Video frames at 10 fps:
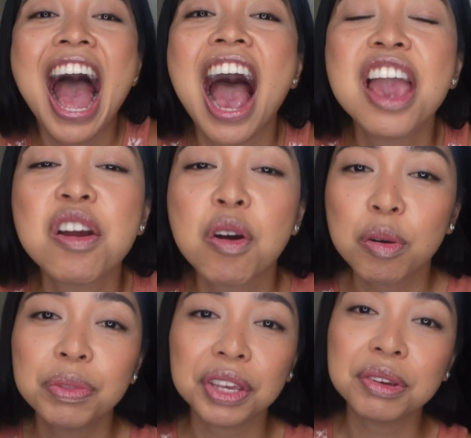I
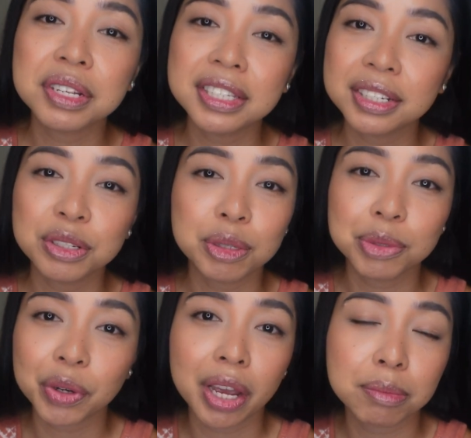hope that you consider
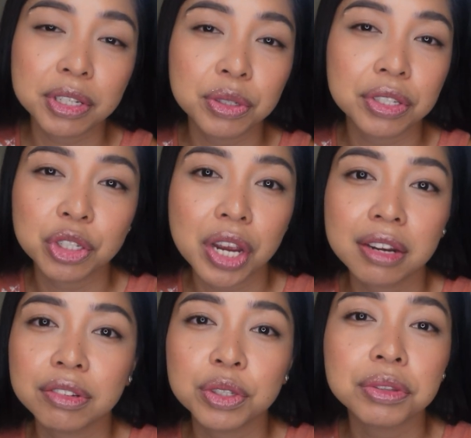subscribing to this
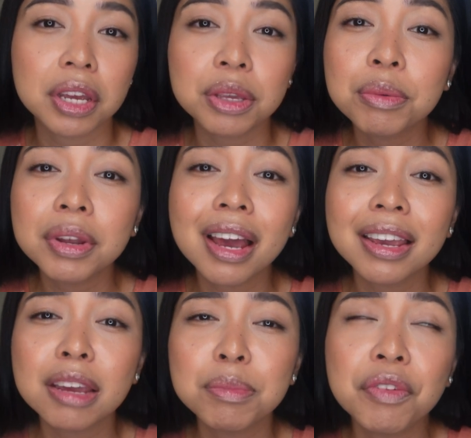channel so that you and
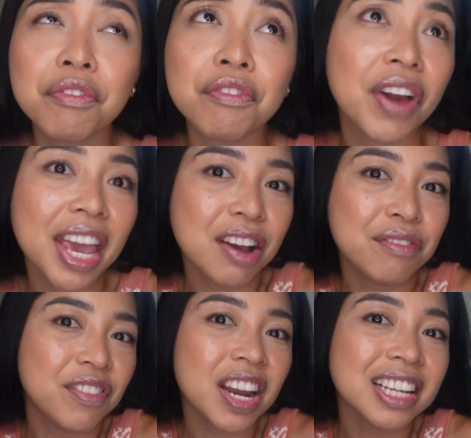I can be Veyga
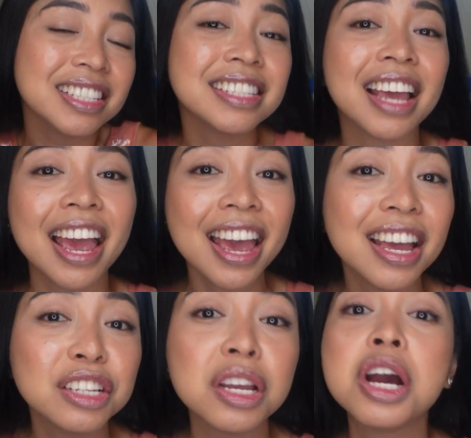friends
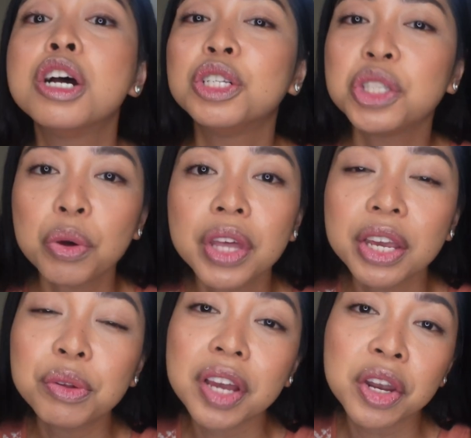and so
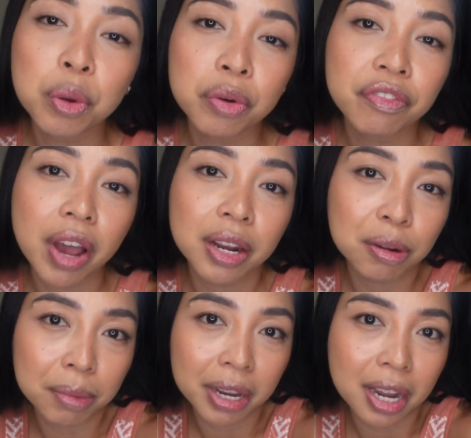that you'll get notified
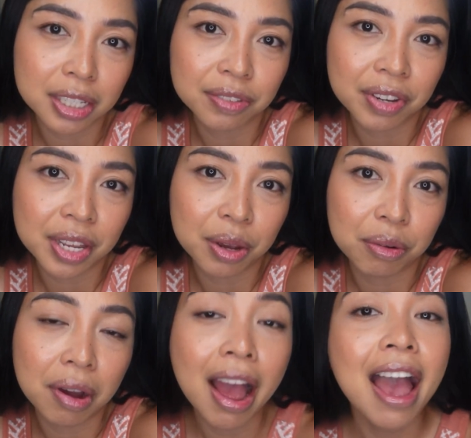on my next
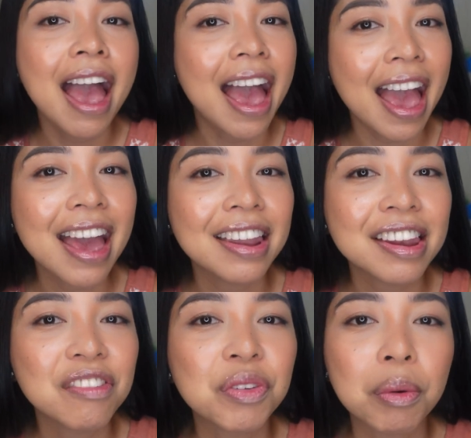video.
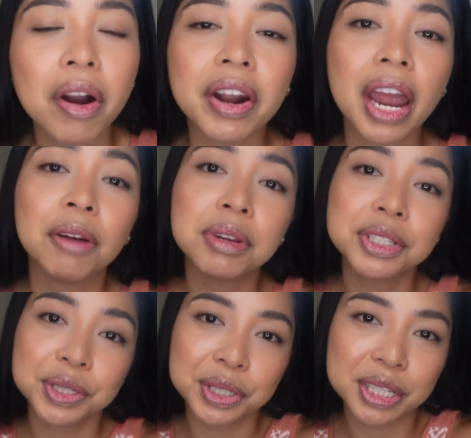And if you are a
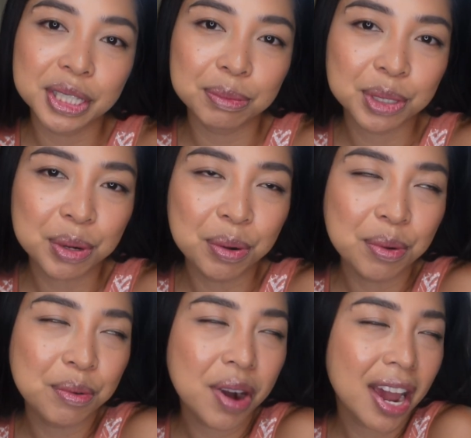returning
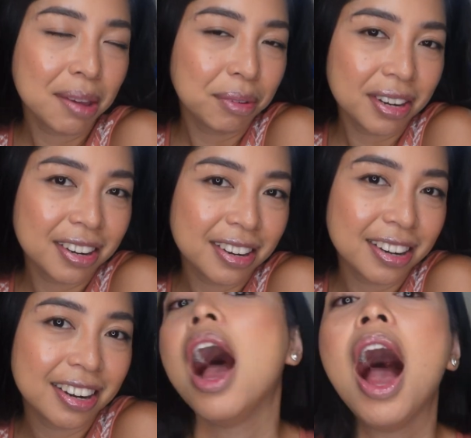
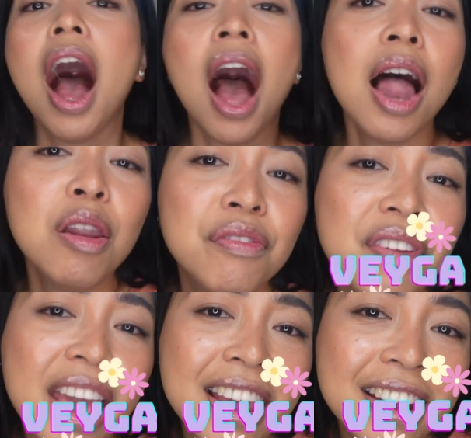subscriber, hello,
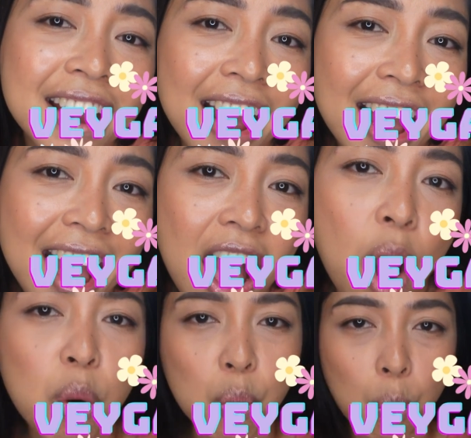
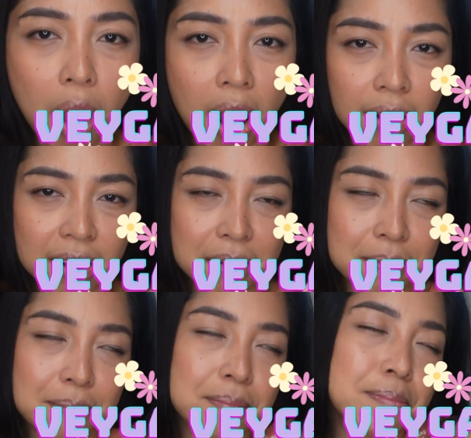Veyga!
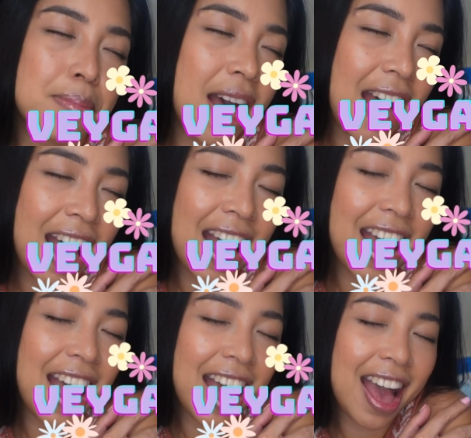Welcome
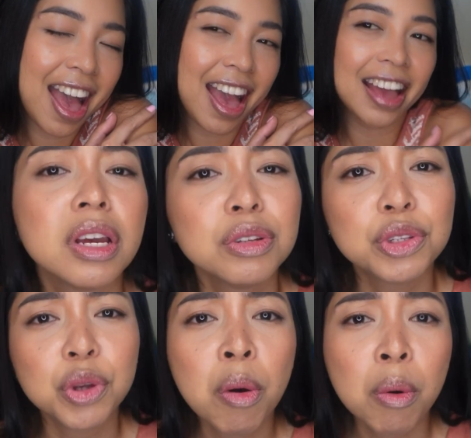back!
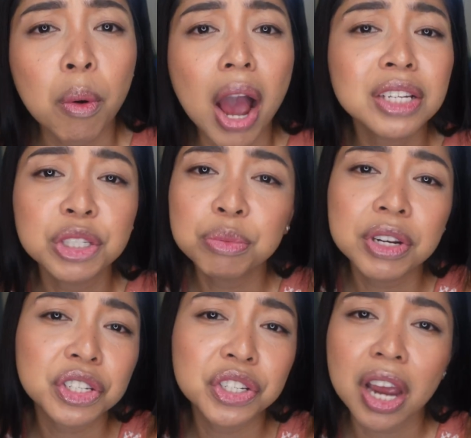So, I just
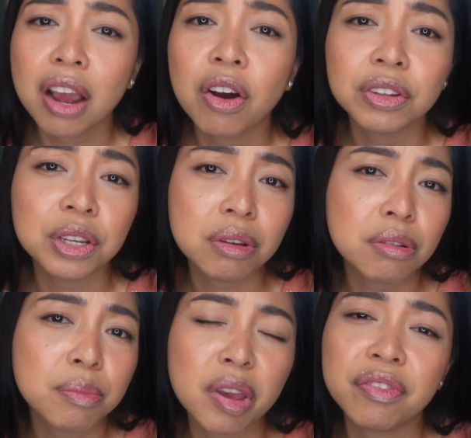want to check on
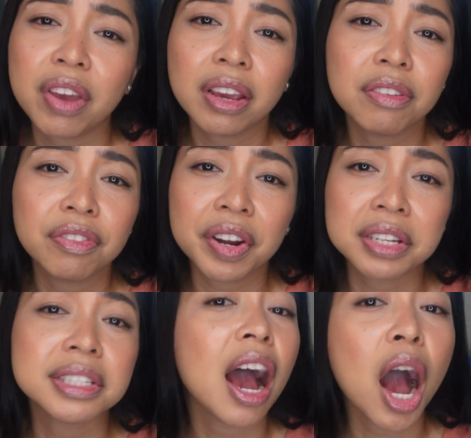you, my Veyga
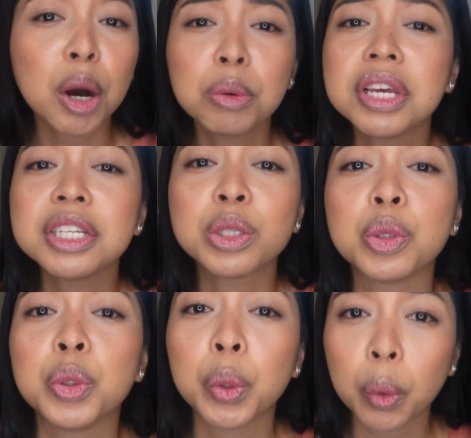friends. How is
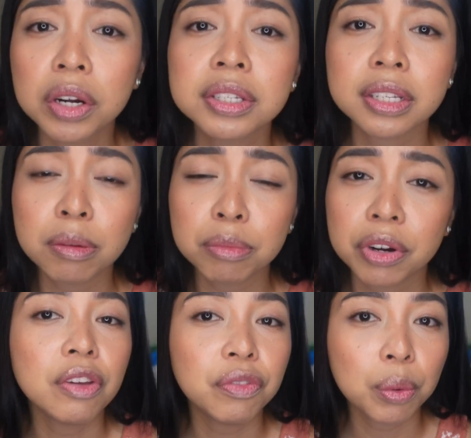your summer?
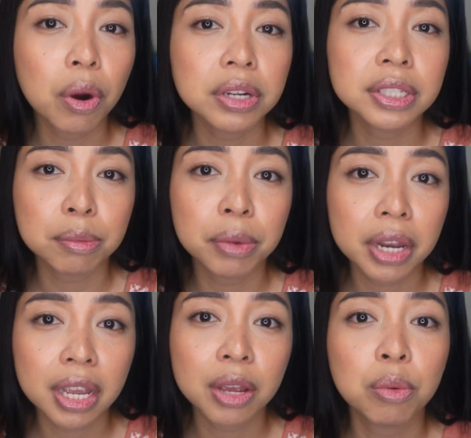If you are
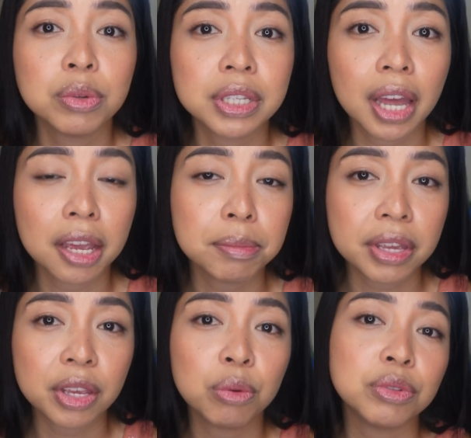somebody who's like
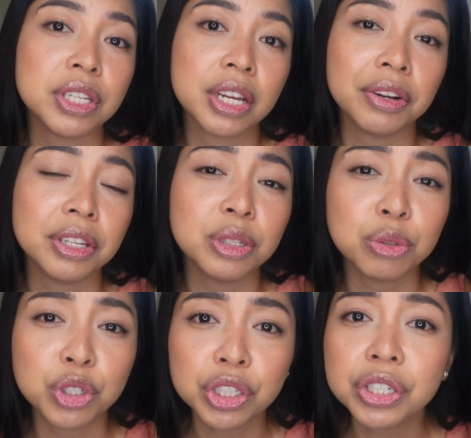me, who's here in
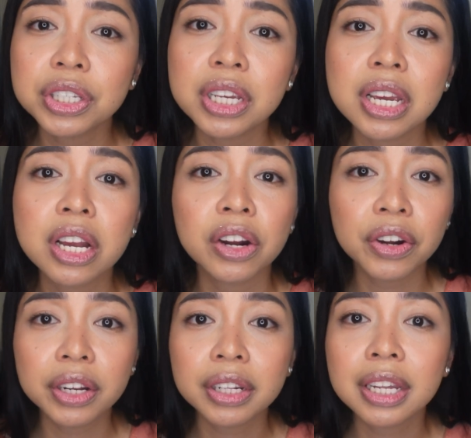New Jersey,
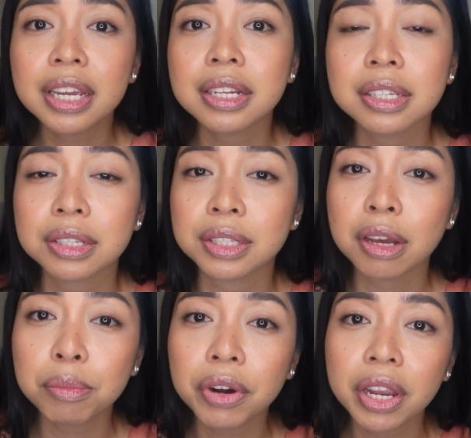currently it's
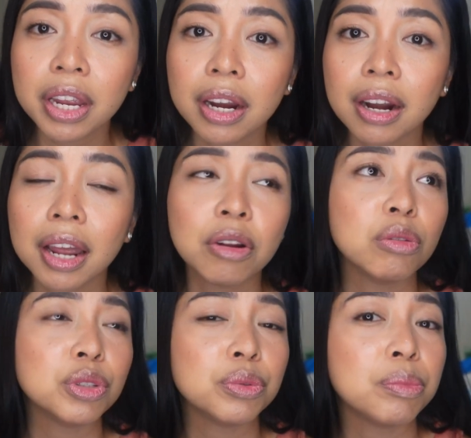summer here, and
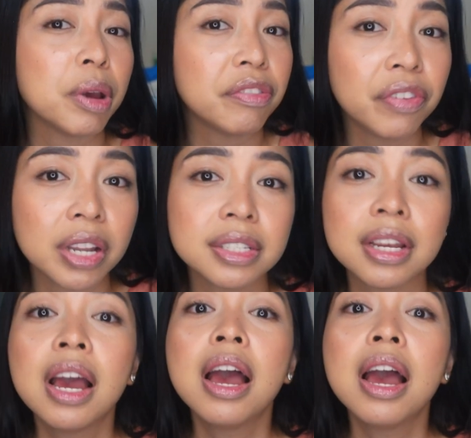also with my friends